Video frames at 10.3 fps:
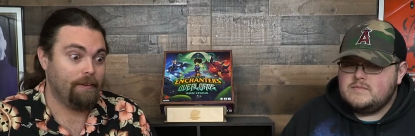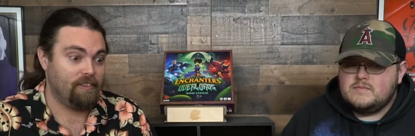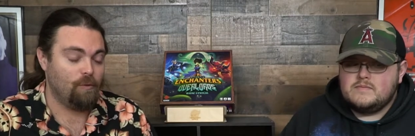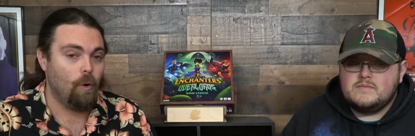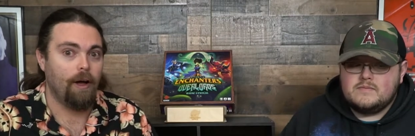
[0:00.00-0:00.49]

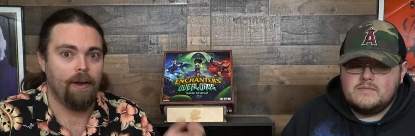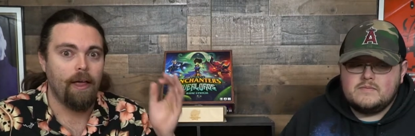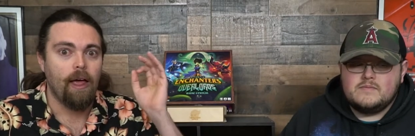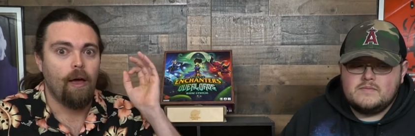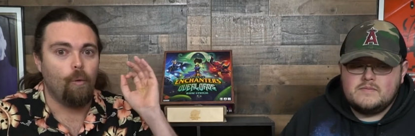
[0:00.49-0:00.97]
Speaker 1: is the one
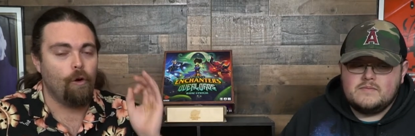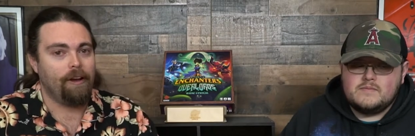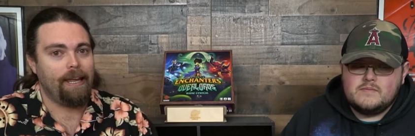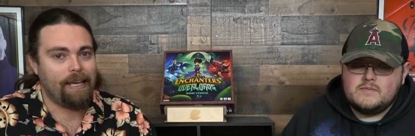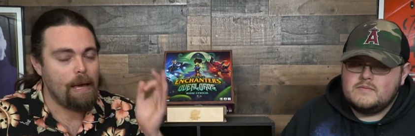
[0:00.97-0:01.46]
where
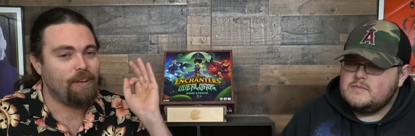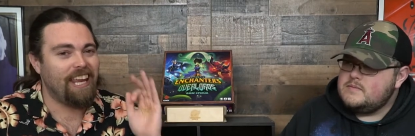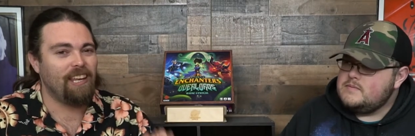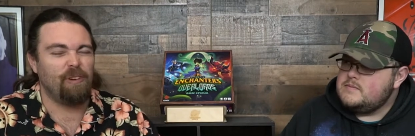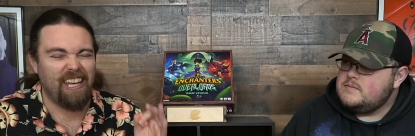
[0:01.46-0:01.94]
it kept
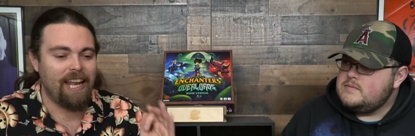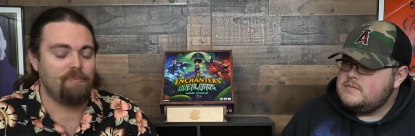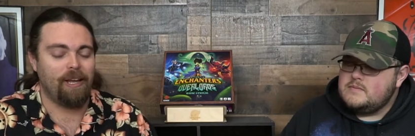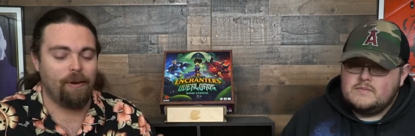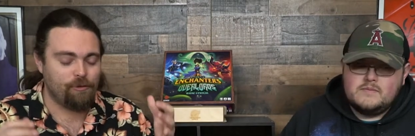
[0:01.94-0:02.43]
hitting me, and
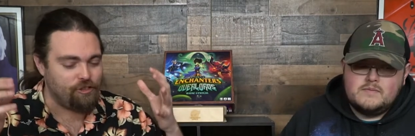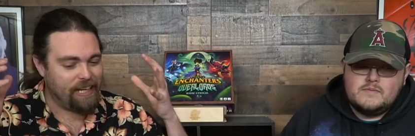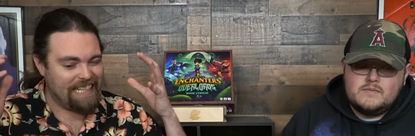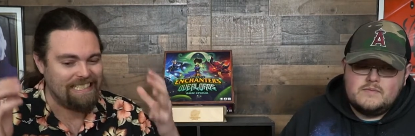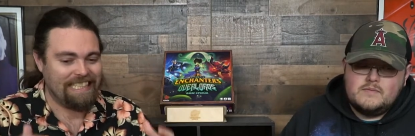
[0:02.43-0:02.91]
it was just
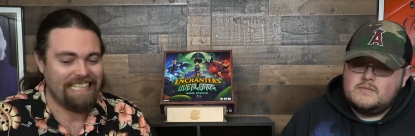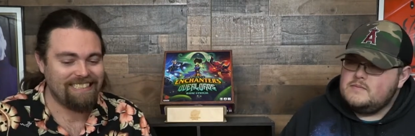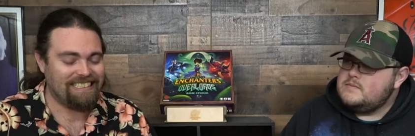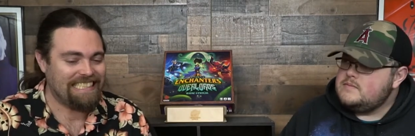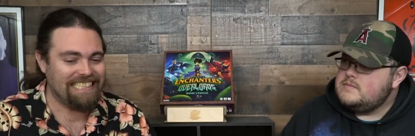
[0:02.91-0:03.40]
like, I can't
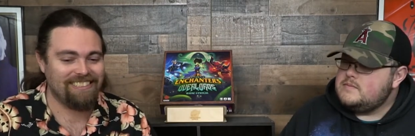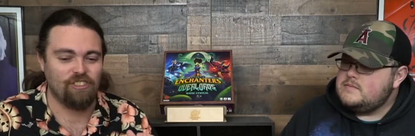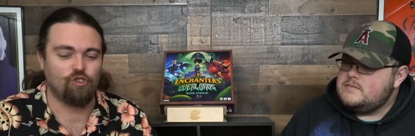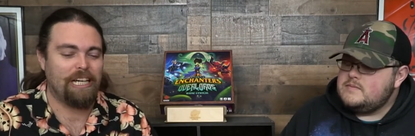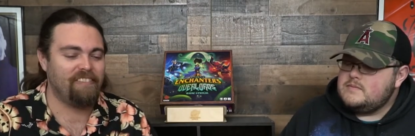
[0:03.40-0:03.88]
stand this.
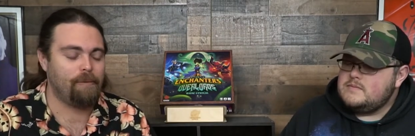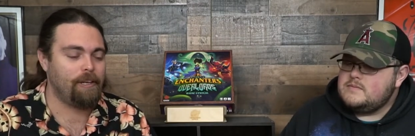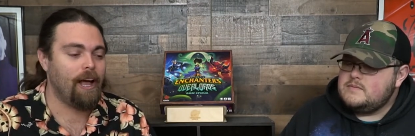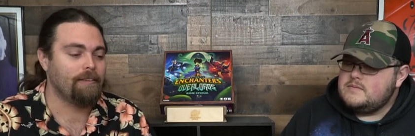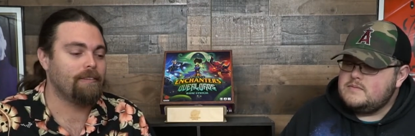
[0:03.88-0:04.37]
It's driving
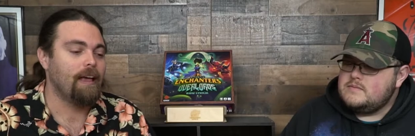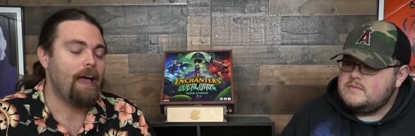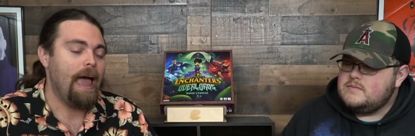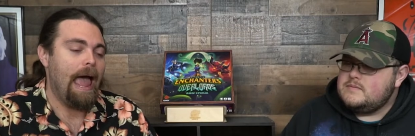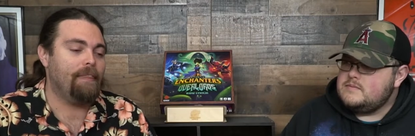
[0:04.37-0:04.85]
me nuts.
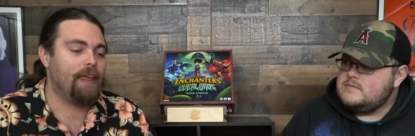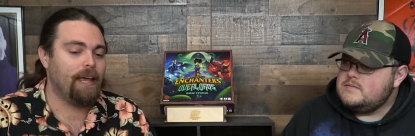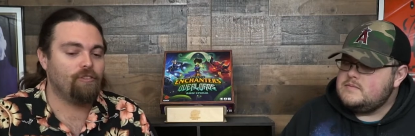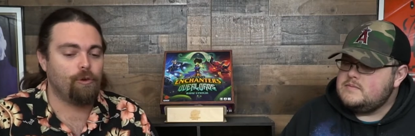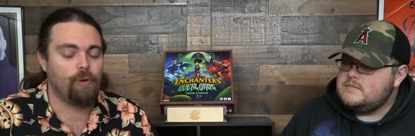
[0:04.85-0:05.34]
And then
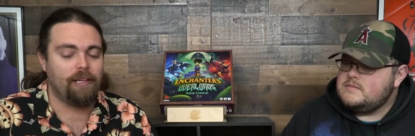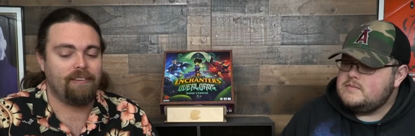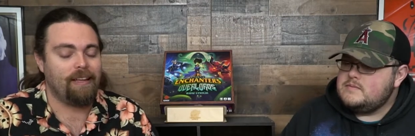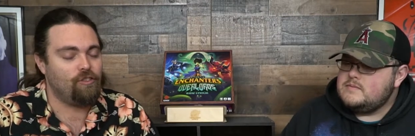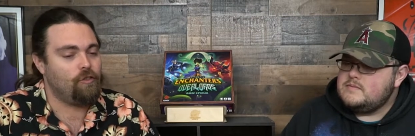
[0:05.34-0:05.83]
I started
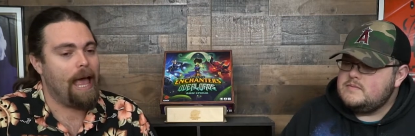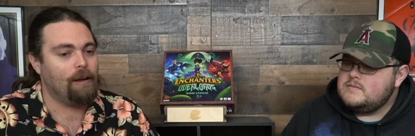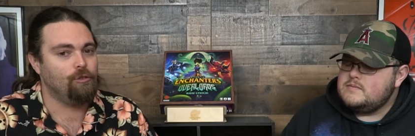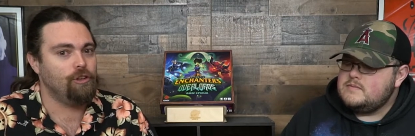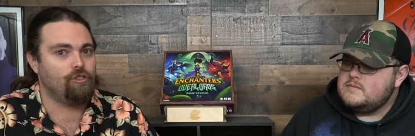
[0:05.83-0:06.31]
realizing it's
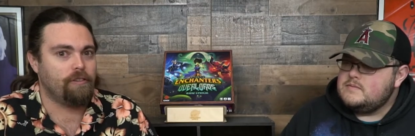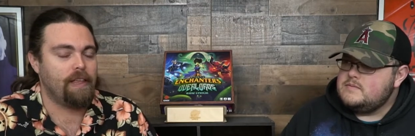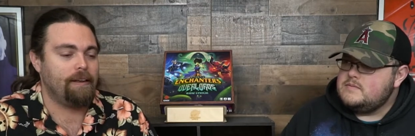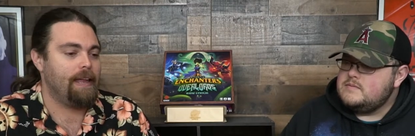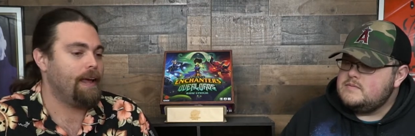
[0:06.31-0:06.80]
actually just
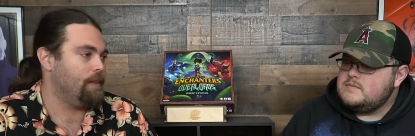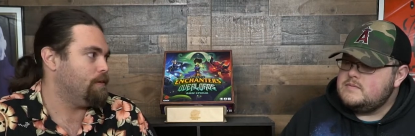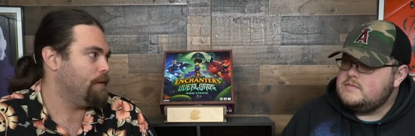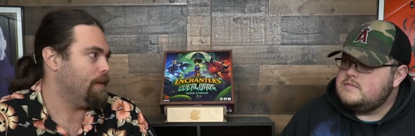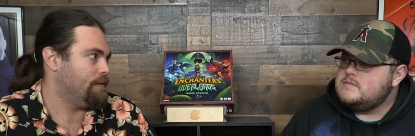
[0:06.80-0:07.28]
that deck
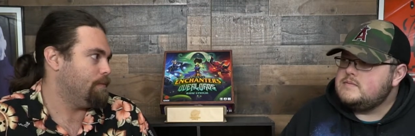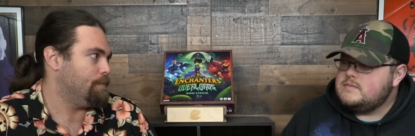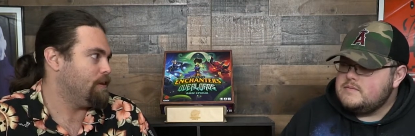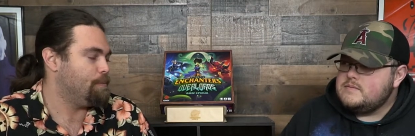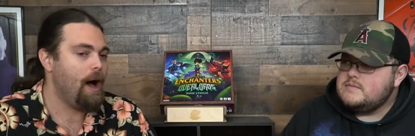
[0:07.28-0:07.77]

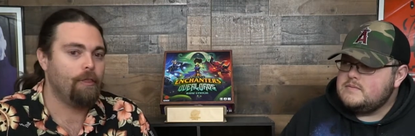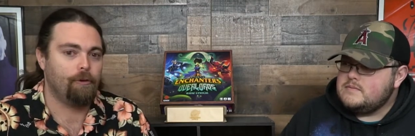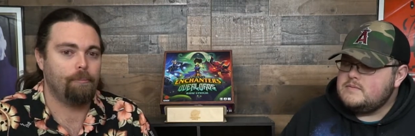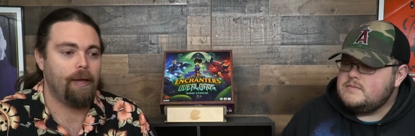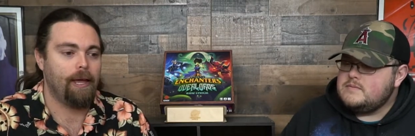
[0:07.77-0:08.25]
that's
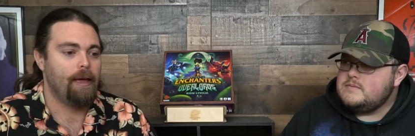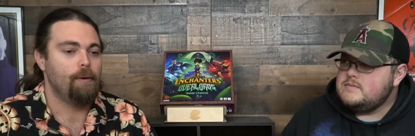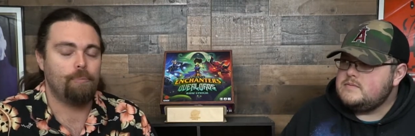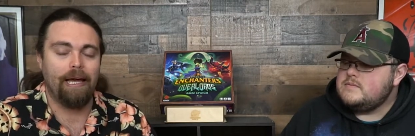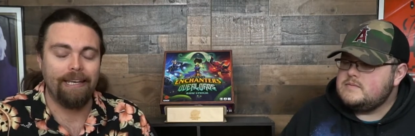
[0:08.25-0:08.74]
bothering me.
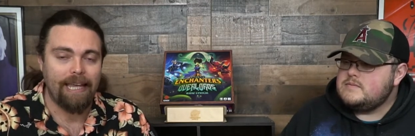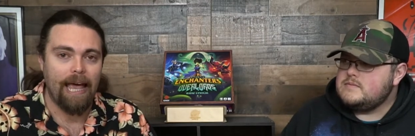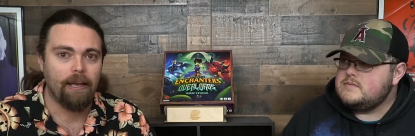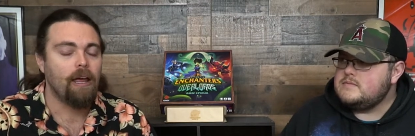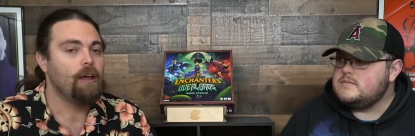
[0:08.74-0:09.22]
Play it
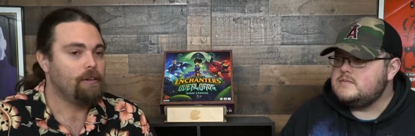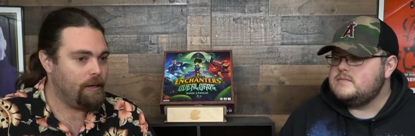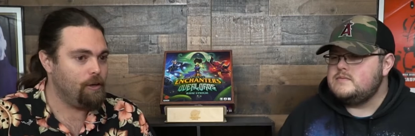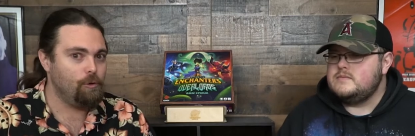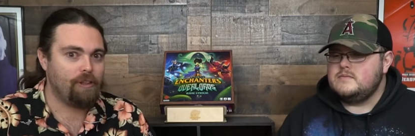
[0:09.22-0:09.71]
again,
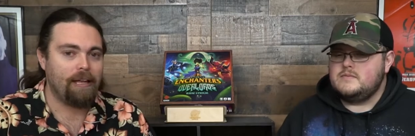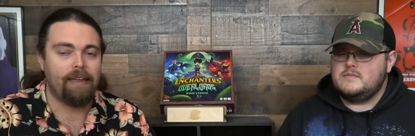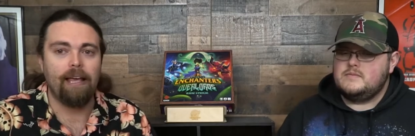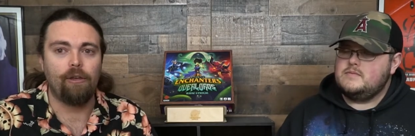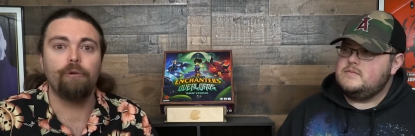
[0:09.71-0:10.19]
didn't use that
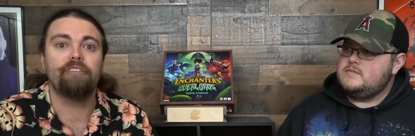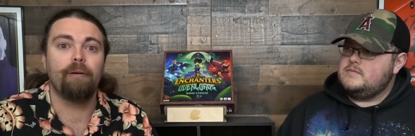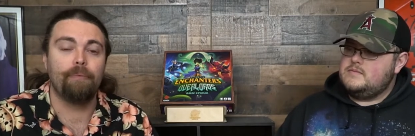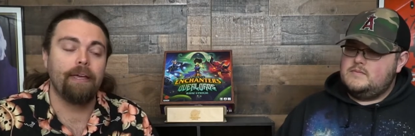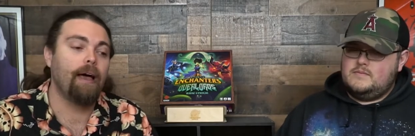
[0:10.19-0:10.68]
deck, used
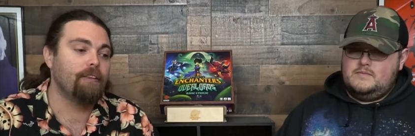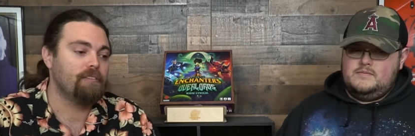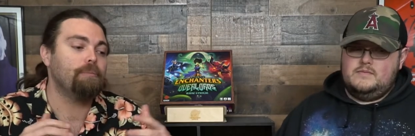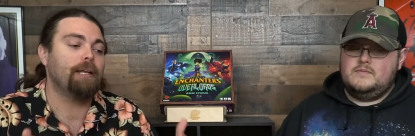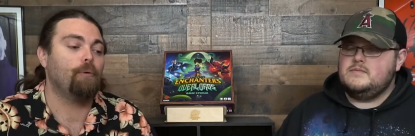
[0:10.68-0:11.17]
something
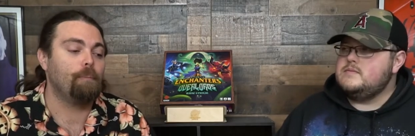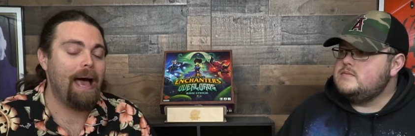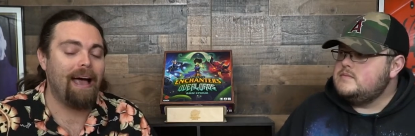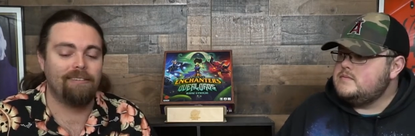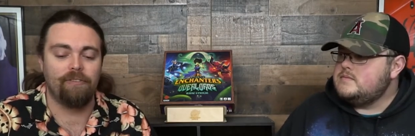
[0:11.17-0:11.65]
else, played a more
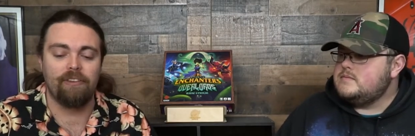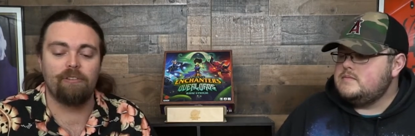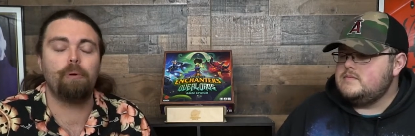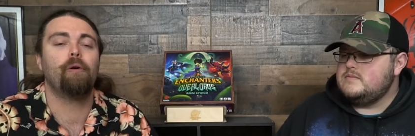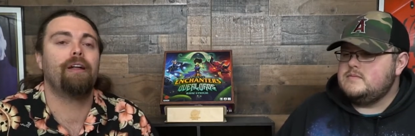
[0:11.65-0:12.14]
passive
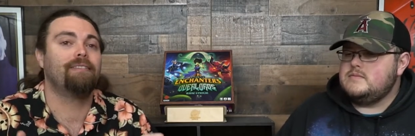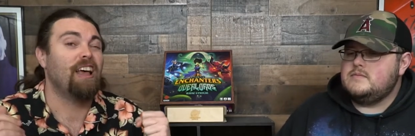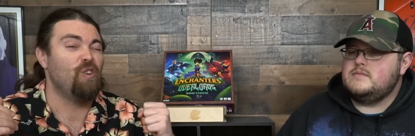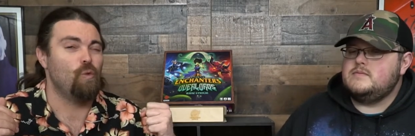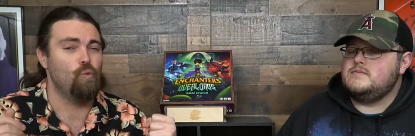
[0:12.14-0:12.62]
experience,
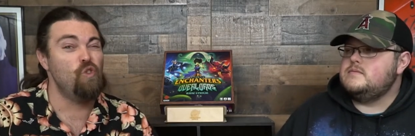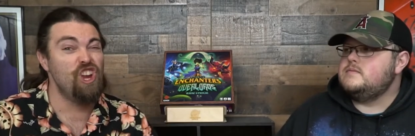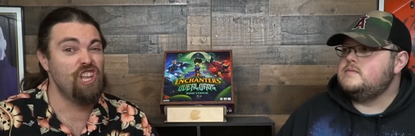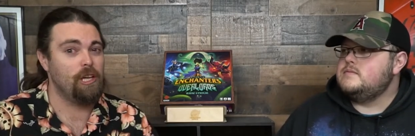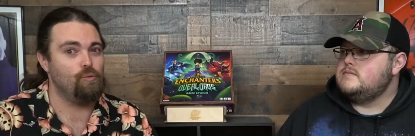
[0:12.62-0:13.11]

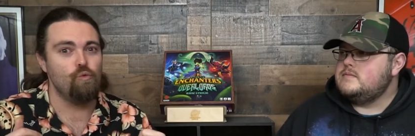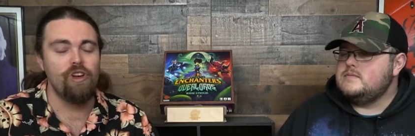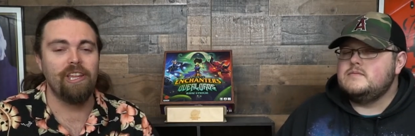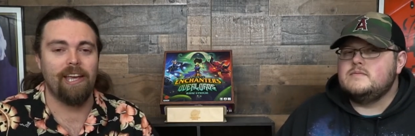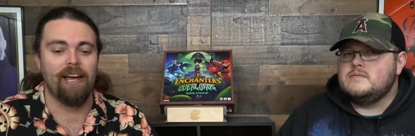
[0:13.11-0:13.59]
really,
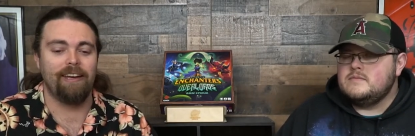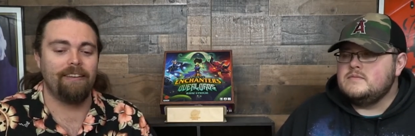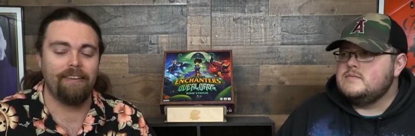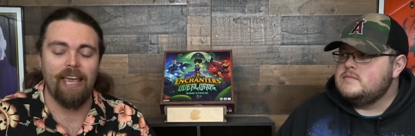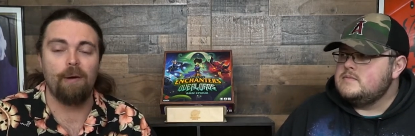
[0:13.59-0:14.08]
really got
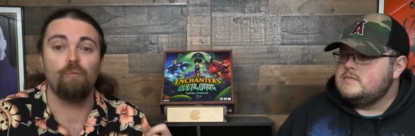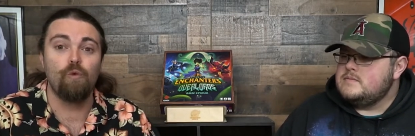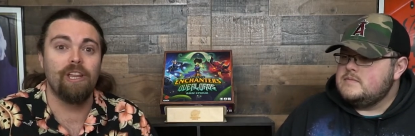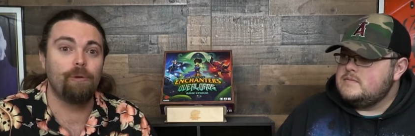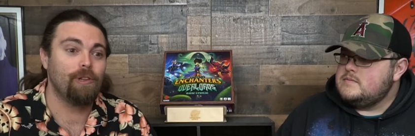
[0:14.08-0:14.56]
into the game,
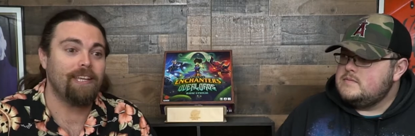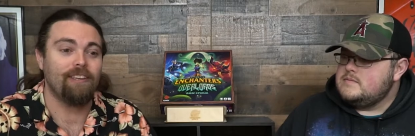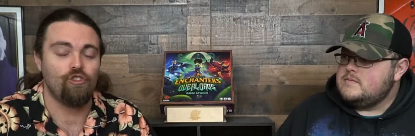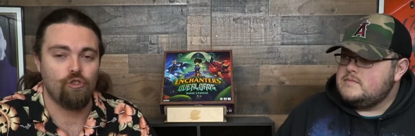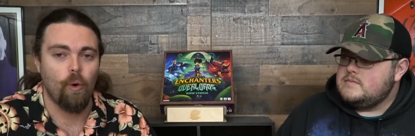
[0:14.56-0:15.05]
really, really
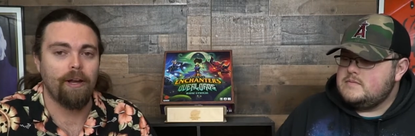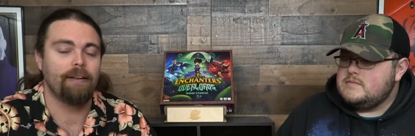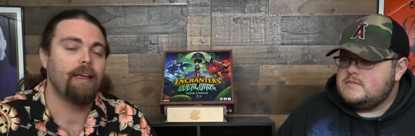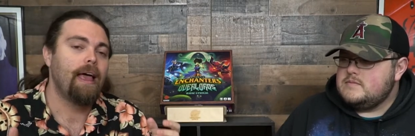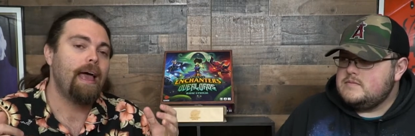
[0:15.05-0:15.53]
enjoyed it.